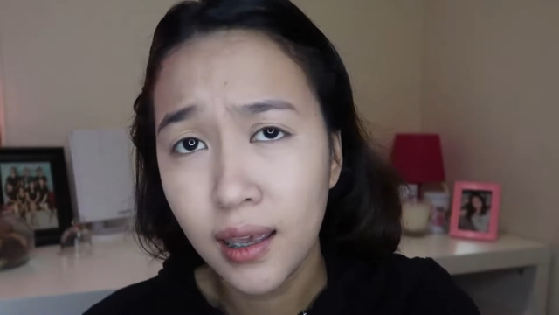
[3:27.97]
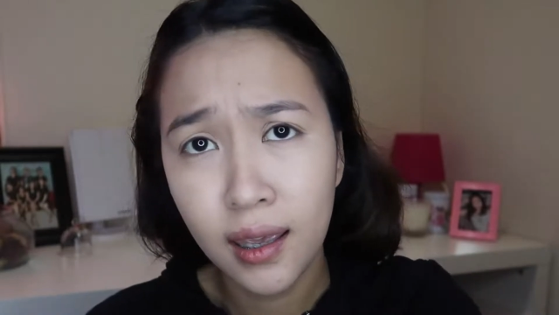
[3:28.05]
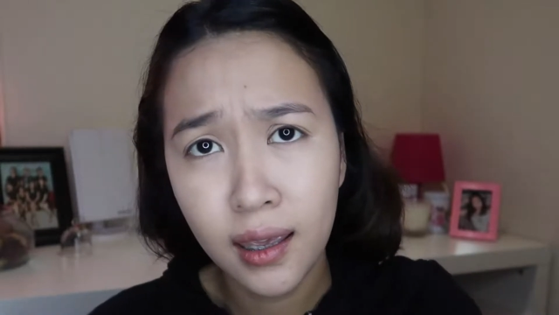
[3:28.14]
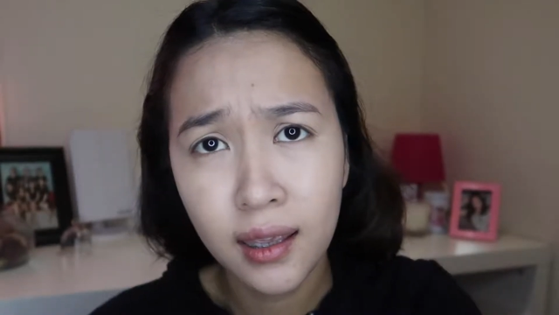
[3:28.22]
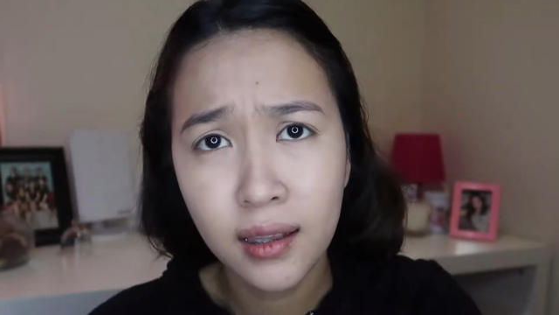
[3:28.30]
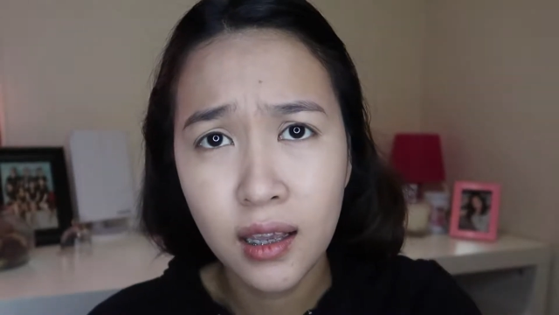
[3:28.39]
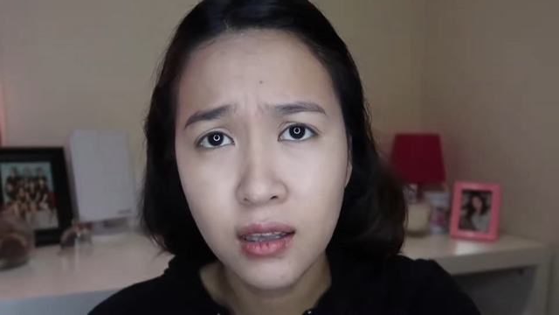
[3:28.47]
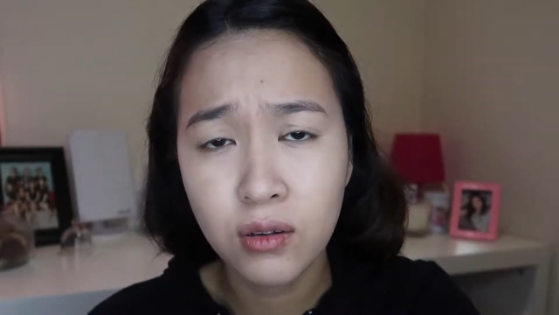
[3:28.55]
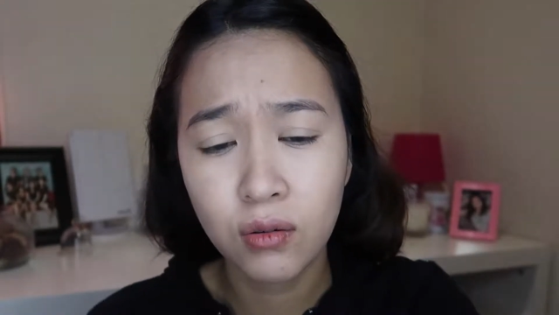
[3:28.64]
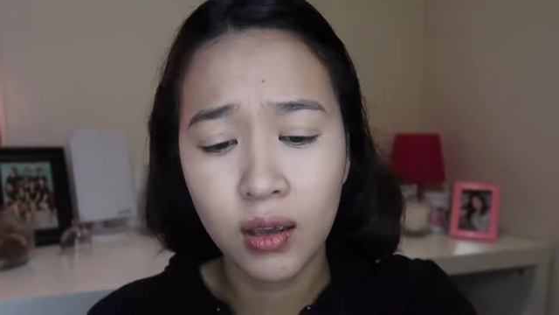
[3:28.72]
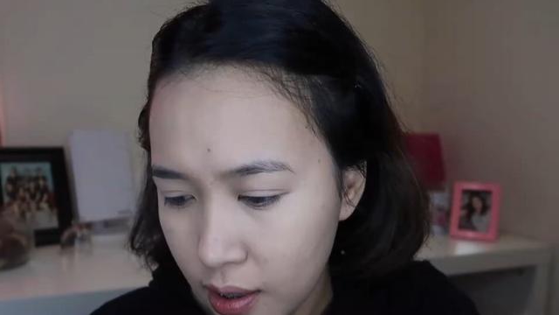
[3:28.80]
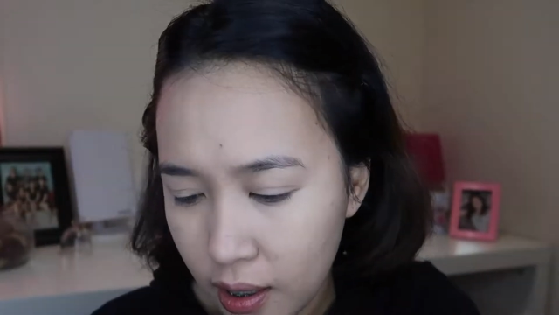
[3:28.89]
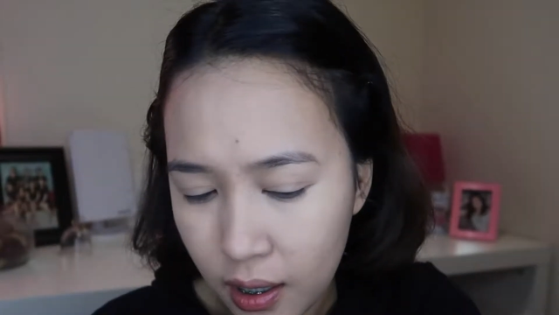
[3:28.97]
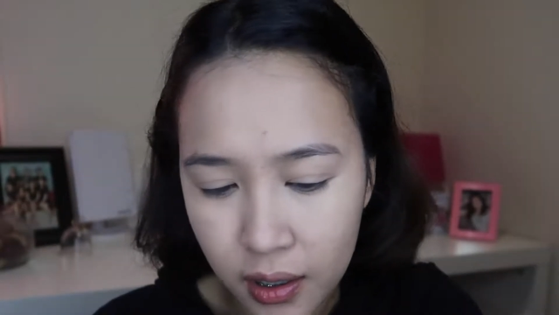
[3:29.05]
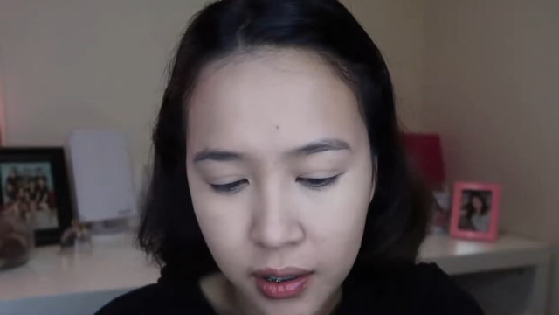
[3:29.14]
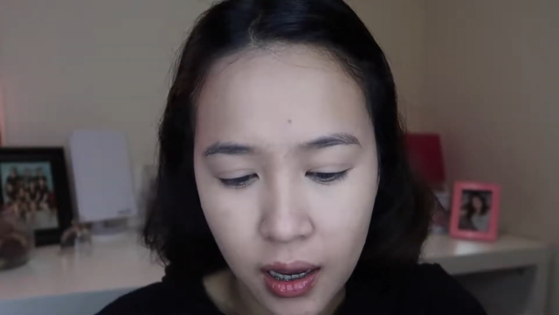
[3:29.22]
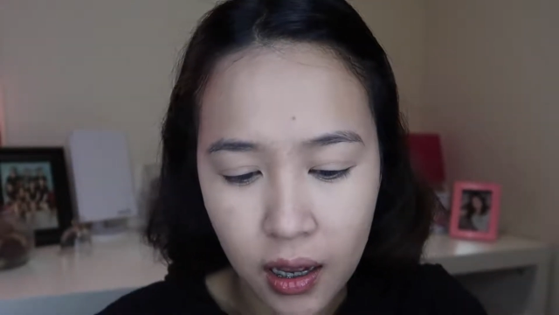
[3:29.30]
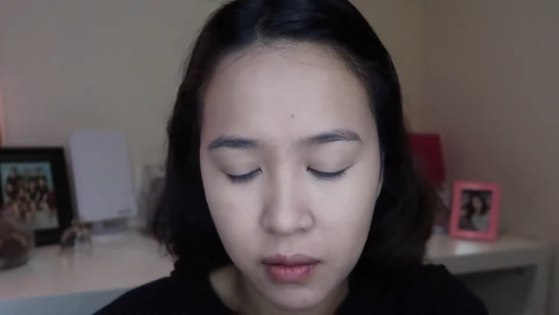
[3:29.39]
And it's okay.
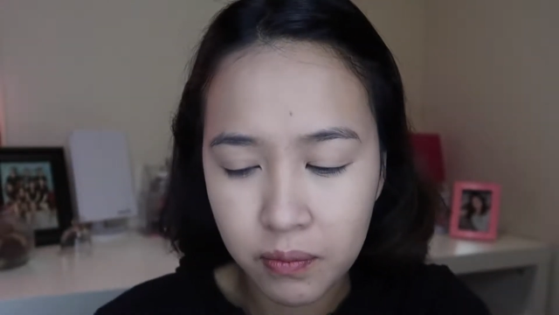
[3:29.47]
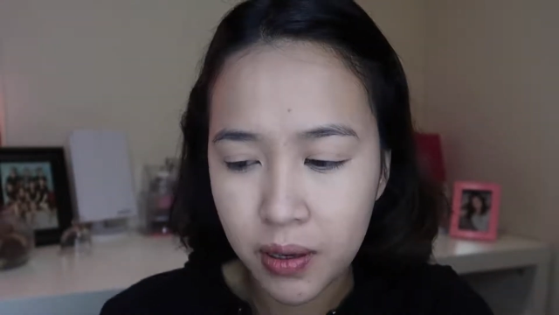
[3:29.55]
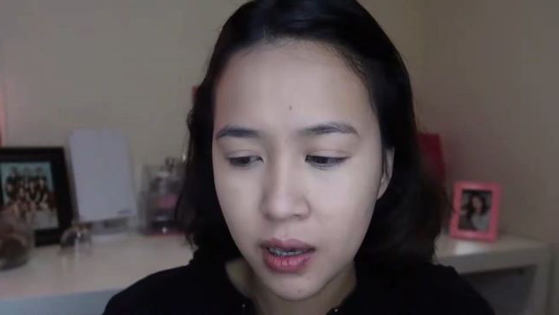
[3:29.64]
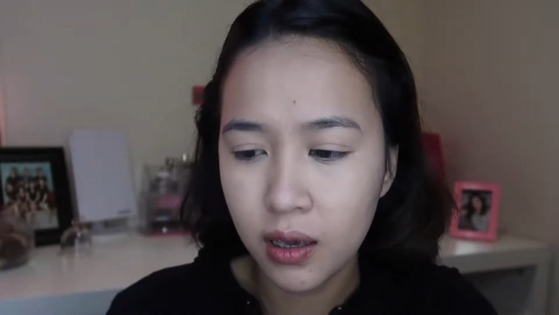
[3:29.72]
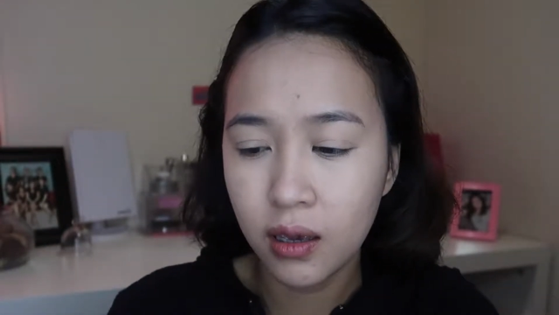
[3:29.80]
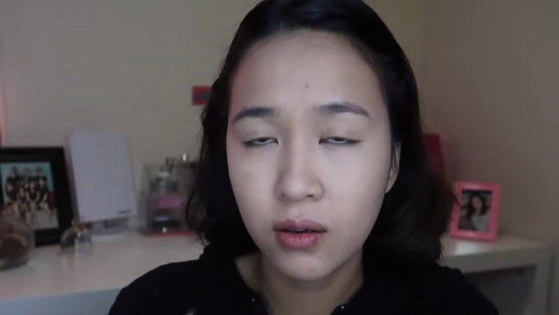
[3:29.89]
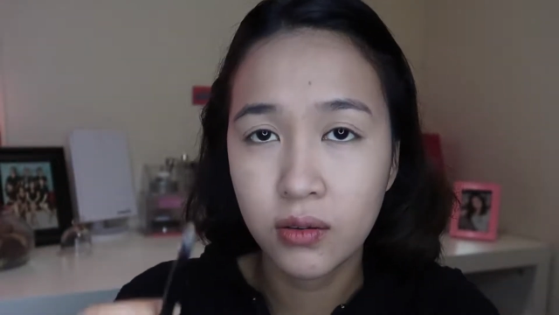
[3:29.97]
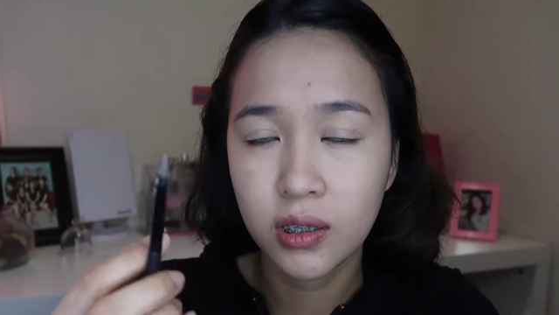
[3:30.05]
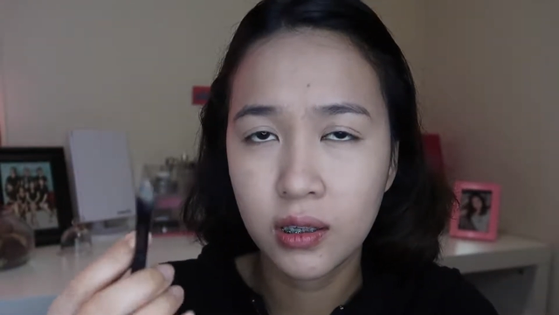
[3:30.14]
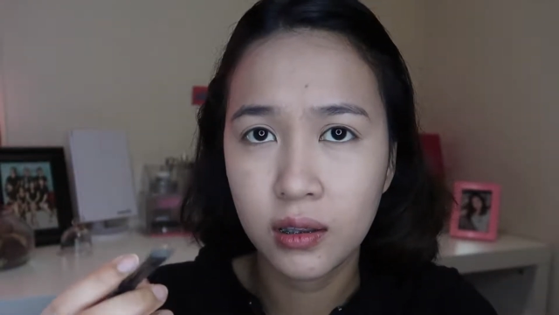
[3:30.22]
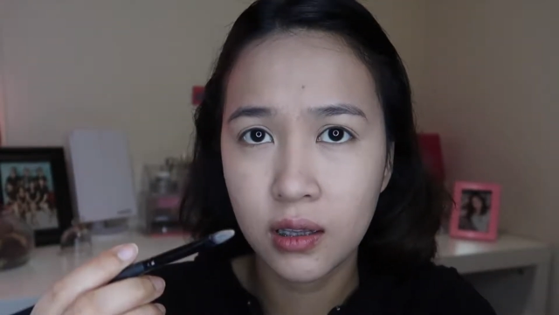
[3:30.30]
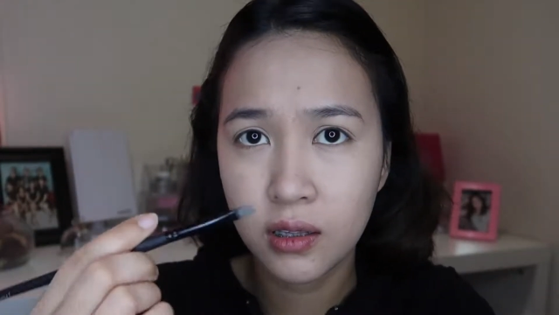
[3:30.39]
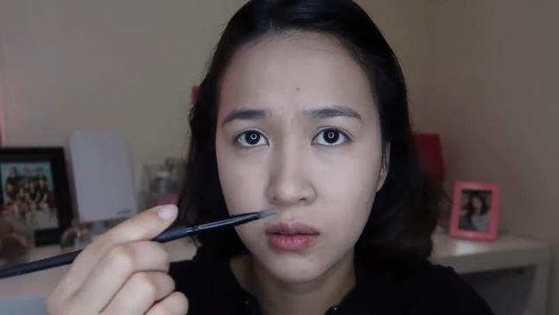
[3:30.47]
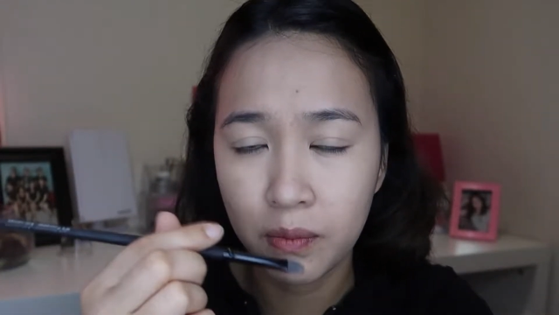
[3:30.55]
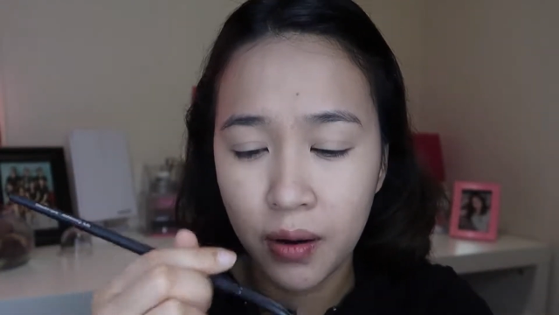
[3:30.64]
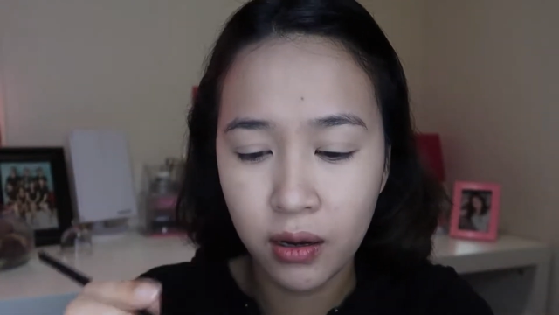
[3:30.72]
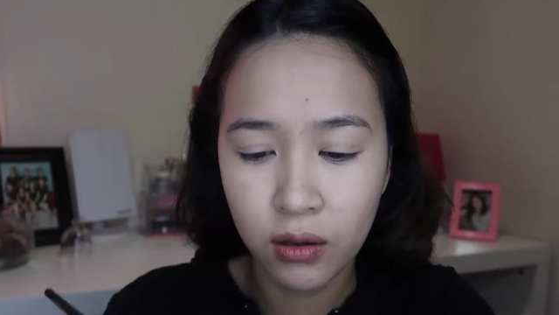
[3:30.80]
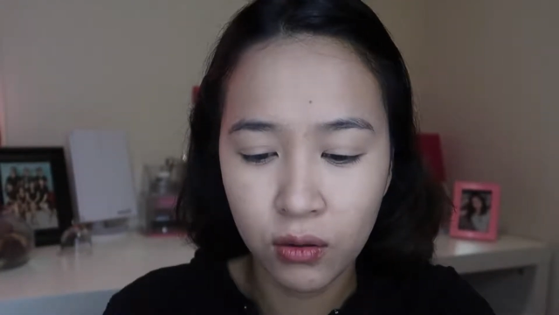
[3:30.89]
Then I'll be using this
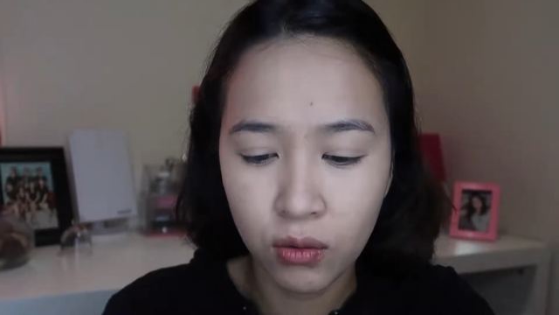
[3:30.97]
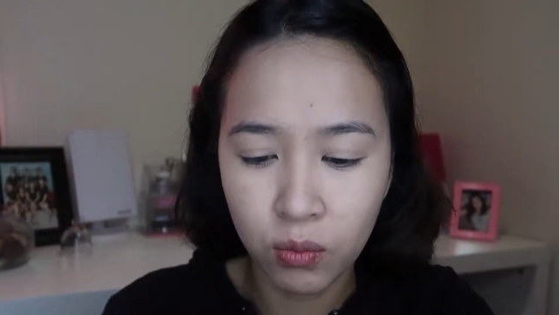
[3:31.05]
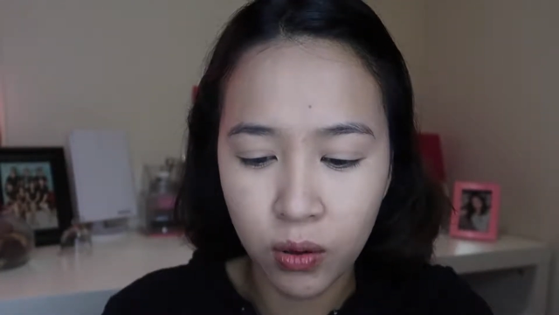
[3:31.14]
Marino